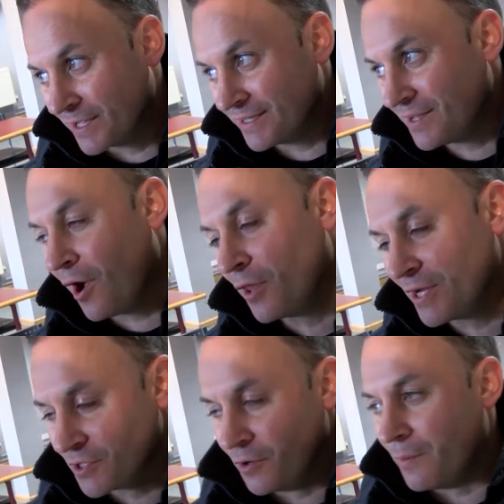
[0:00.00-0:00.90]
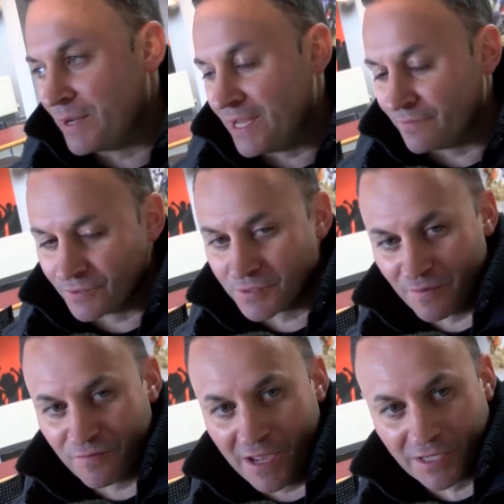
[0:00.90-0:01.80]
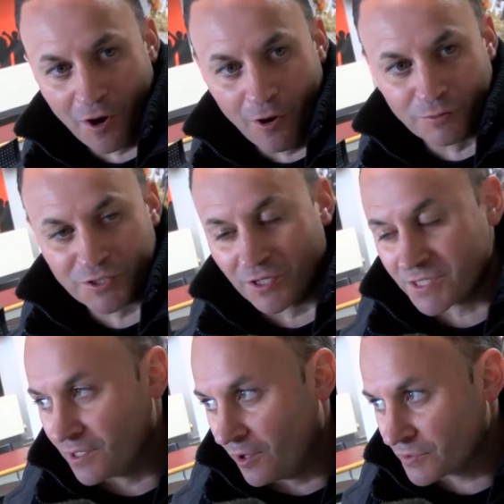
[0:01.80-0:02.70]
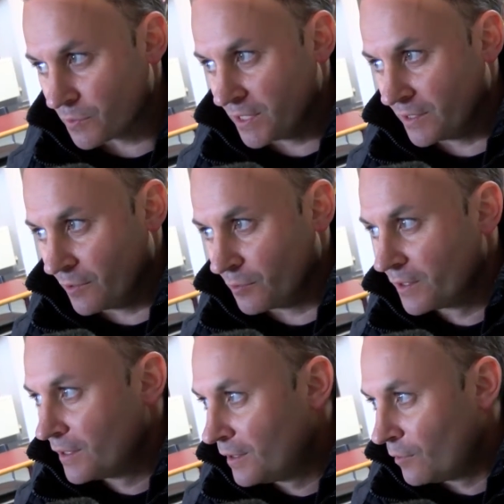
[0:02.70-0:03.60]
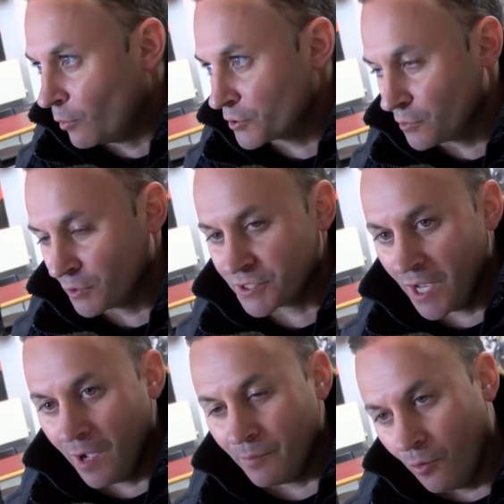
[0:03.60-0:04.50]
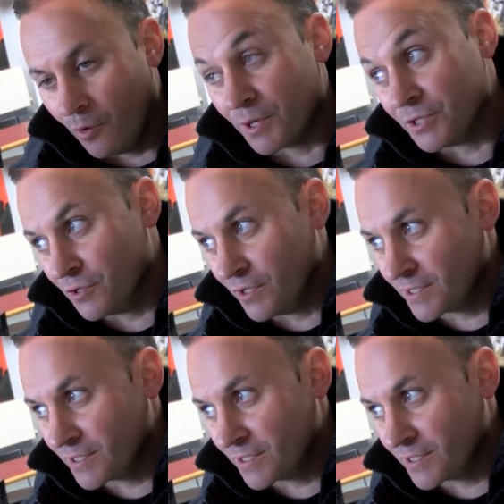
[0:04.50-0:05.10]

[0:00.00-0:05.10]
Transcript: they do. I mean, even to be fair, Carl was asking last week, what sort of setup, or I'm going to do